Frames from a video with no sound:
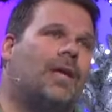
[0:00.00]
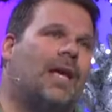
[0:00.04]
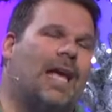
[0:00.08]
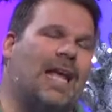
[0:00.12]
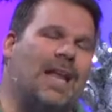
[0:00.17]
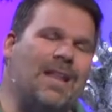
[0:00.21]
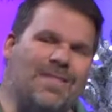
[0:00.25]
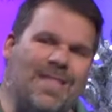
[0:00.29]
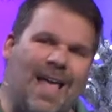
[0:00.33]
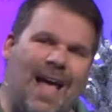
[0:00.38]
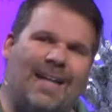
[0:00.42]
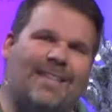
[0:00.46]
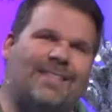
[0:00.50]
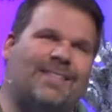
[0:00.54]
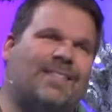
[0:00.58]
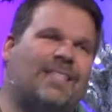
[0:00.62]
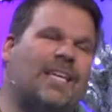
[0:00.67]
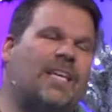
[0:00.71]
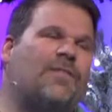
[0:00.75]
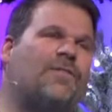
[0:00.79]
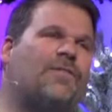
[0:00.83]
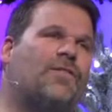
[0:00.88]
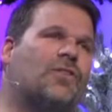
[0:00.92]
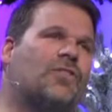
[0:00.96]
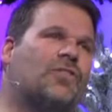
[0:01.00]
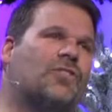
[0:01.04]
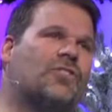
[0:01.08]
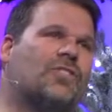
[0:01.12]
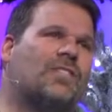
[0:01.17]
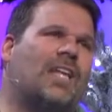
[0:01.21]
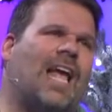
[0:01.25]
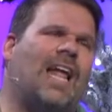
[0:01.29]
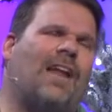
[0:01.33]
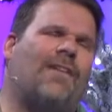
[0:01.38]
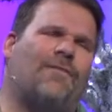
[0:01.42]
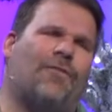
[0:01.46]
in that sinful
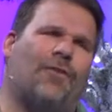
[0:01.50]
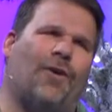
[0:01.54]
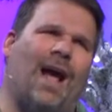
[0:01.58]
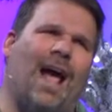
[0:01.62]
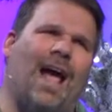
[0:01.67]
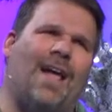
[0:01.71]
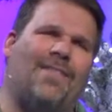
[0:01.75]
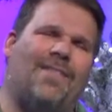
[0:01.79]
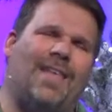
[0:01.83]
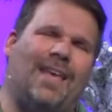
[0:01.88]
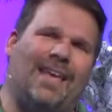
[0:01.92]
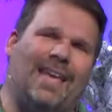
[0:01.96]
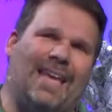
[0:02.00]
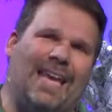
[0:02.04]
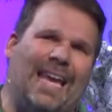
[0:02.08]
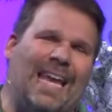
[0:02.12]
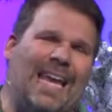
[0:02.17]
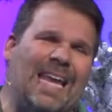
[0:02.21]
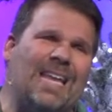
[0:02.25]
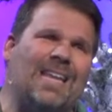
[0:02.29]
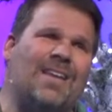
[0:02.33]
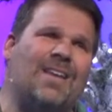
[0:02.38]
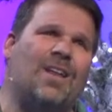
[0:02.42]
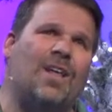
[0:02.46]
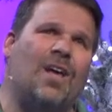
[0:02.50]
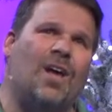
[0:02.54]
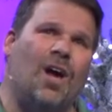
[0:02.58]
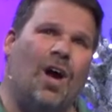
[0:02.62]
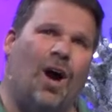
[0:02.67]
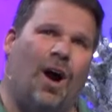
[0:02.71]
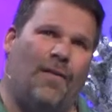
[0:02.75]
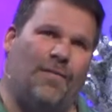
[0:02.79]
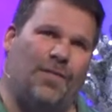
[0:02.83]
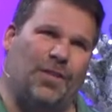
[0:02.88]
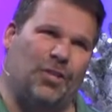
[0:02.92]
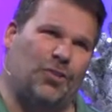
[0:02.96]
state, for had they eaten
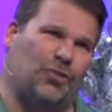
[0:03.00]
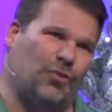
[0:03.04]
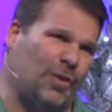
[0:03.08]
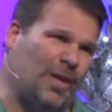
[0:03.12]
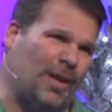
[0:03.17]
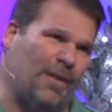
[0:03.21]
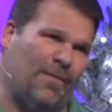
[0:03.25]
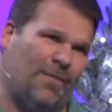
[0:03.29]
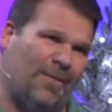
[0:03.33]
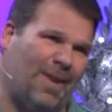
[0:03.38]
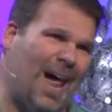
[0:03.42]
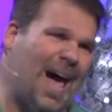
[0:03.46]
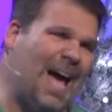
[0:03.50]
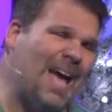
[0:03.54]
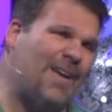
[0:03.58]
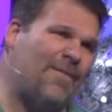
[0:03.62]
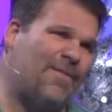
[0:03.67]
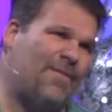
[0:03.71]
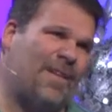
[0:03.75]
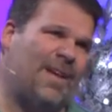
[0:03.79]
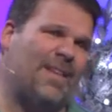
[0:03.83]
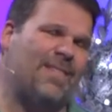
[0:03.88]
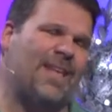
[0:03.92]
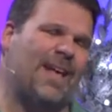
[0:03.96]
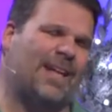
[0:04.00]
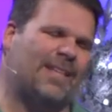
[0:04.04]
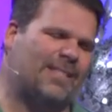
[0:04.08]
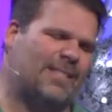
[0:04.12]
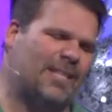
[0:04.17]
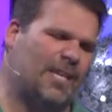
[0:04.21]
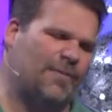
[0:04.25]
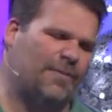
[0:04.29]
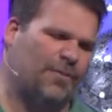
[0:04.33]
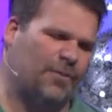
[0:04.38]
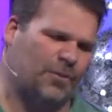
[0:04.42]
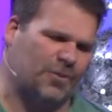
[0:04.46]
of the tree of life in that
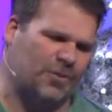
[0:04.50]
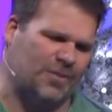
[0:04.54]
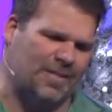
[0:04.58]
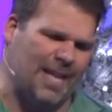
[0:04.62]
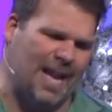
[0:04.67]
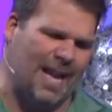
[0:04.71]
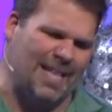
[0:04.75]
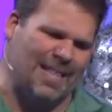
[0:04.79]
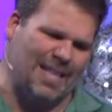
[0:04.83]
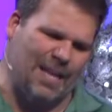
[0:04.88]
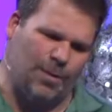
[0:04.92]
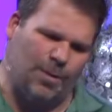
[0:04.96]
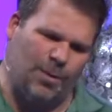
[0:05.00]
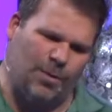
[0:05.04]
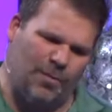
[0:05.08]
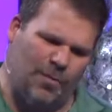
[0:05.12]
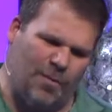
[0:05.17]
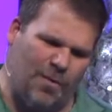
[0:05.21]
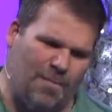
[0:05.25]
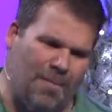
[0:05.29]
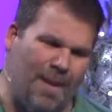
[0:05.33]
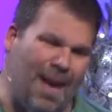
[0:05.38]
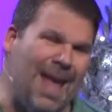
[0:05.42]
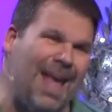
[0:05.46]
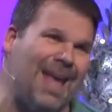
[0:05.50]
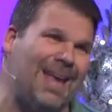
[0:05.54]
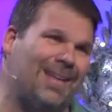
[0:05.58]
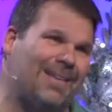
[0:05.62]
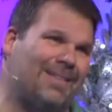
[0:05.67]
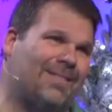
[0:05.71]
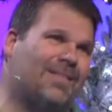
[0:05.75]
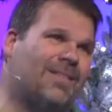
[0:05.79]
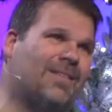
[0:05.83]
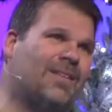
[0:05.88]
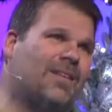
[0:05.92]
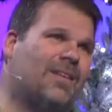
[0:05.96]
sinful state, they would have
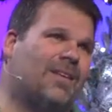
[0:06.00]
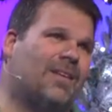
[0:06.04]
remained